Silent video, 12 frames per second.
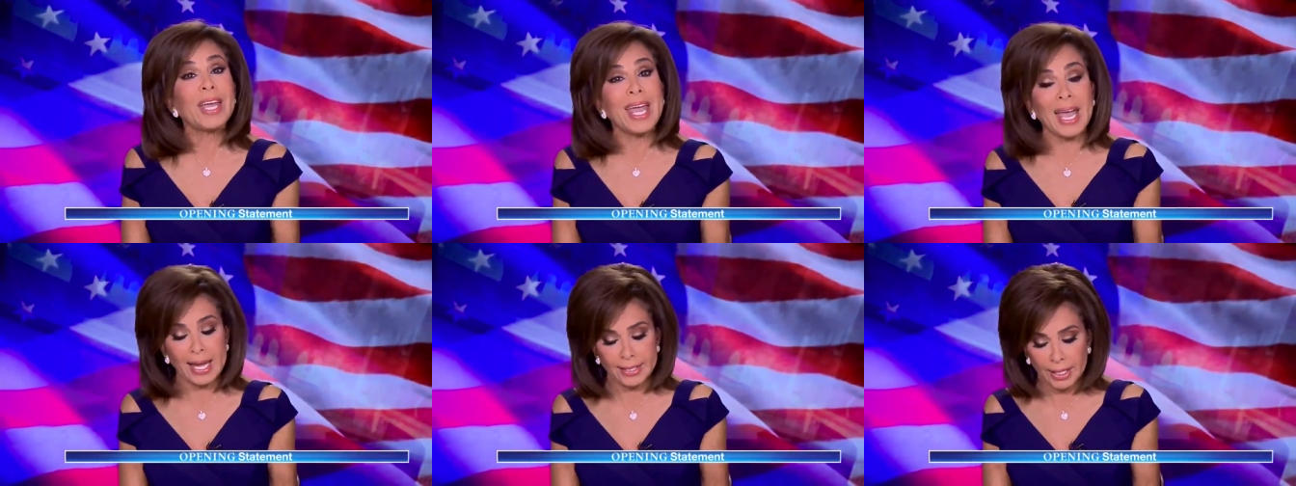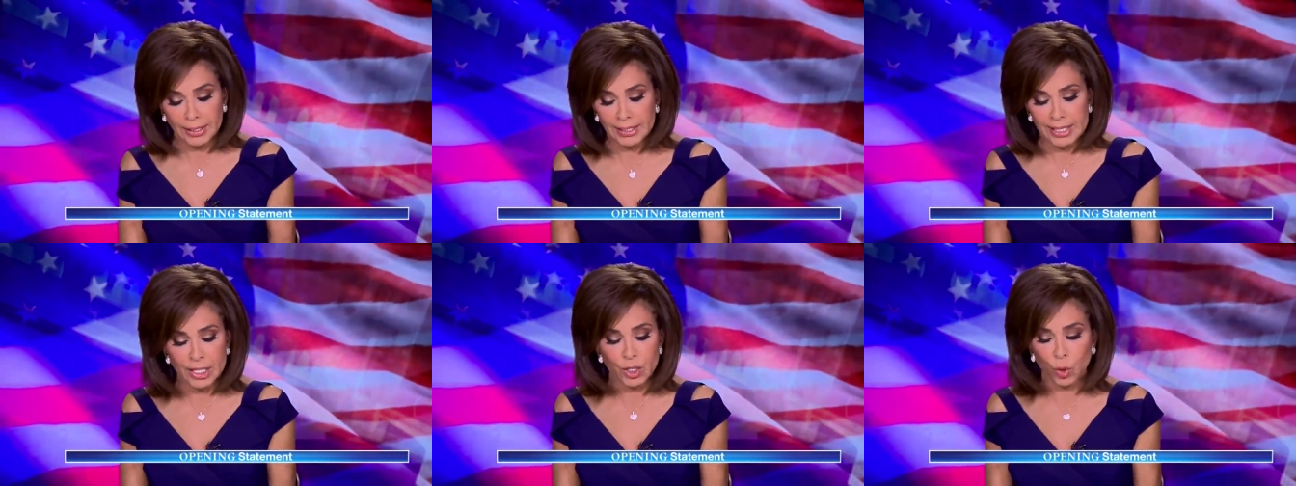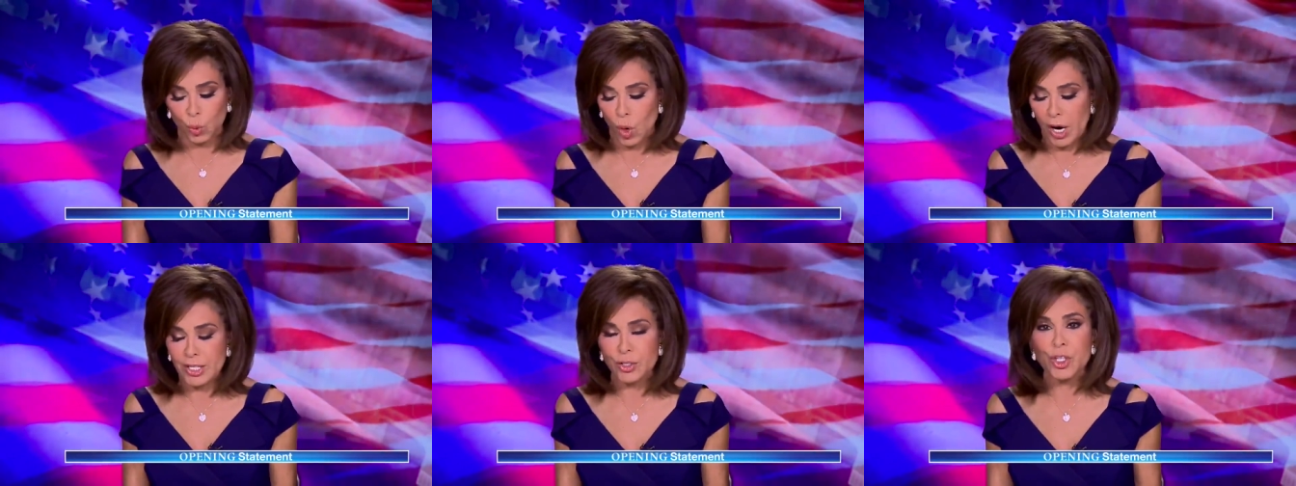they had a legal
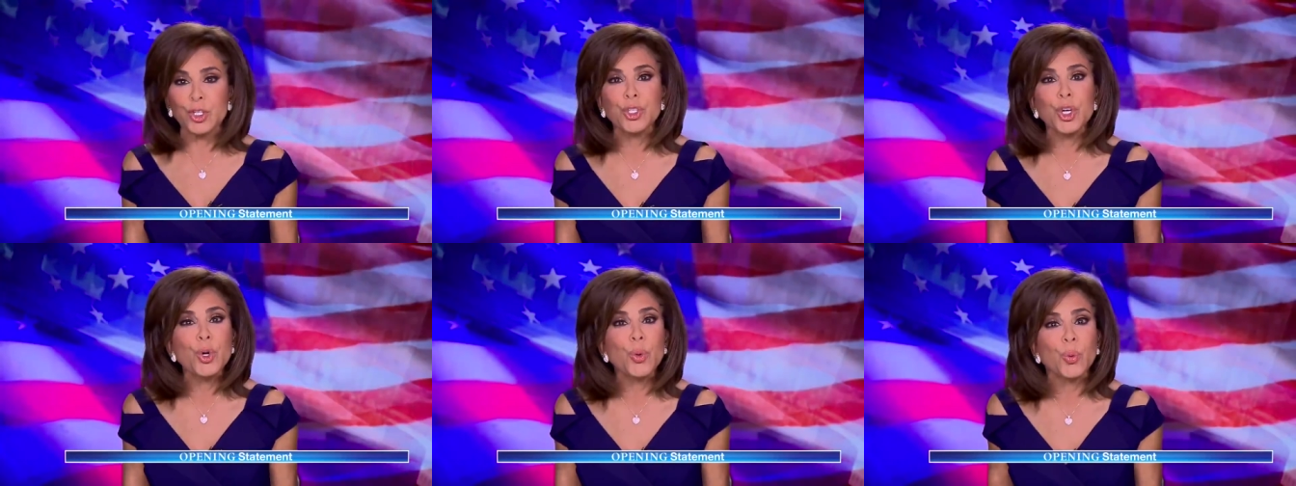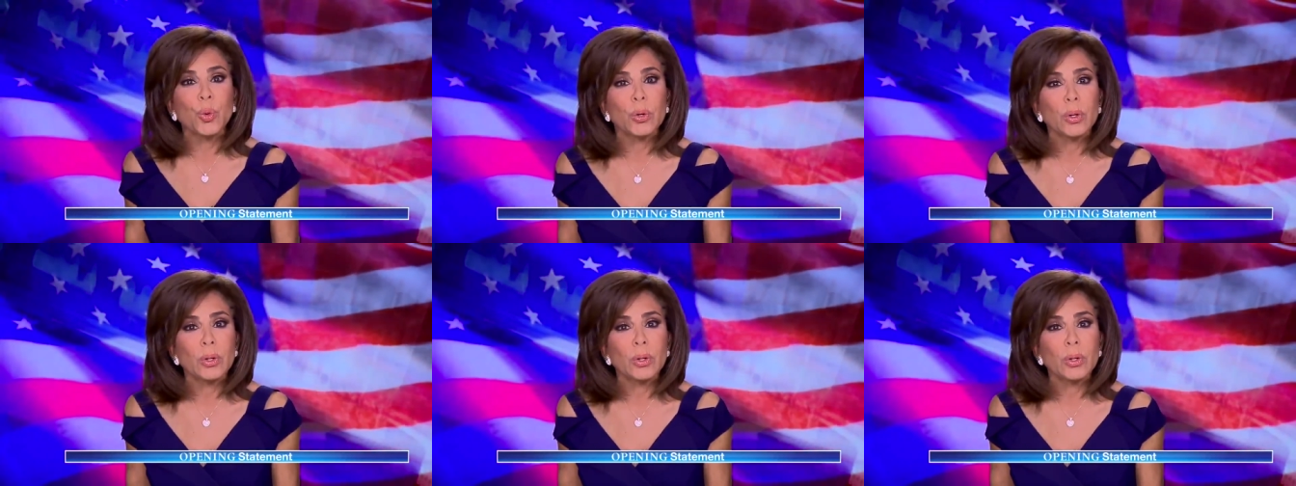right to do.